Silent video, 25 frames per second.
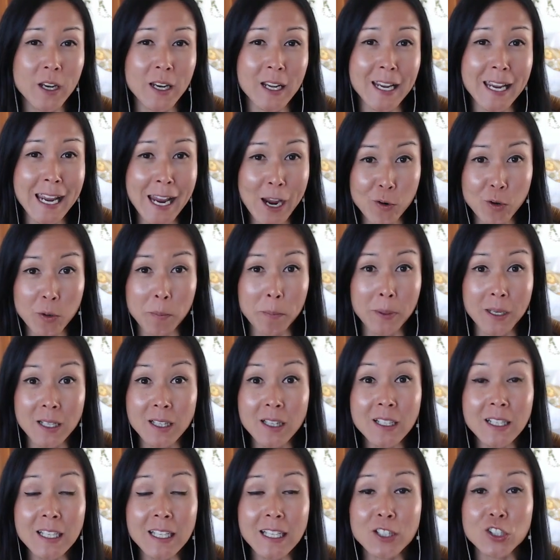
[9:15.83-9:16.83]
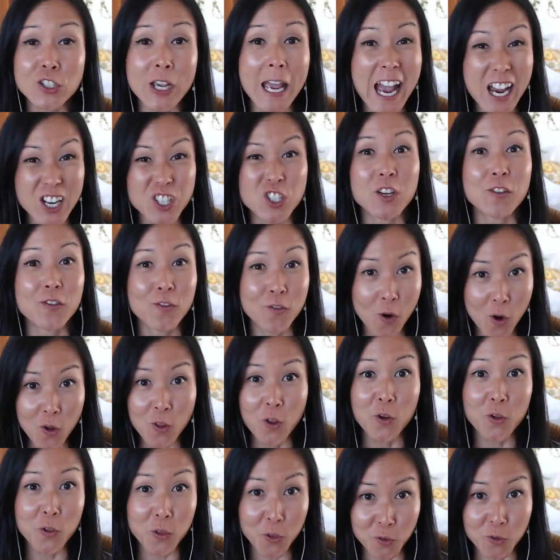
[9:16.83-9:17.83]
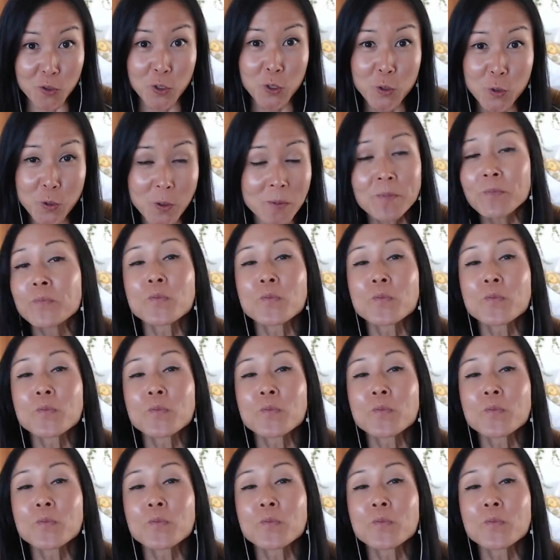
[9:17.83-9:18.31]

accountability to actually follow through